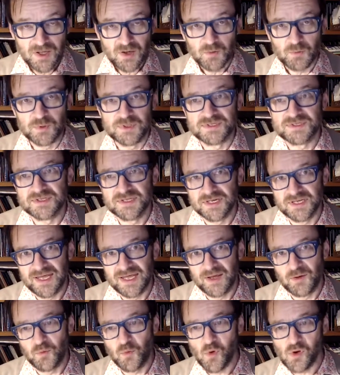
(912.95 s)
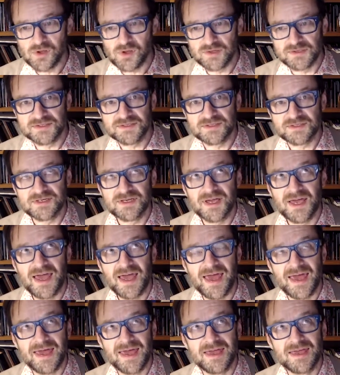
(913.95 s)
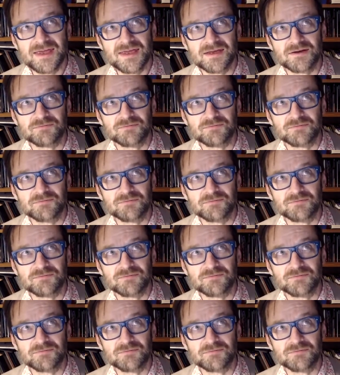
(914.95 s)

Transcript: was that it was a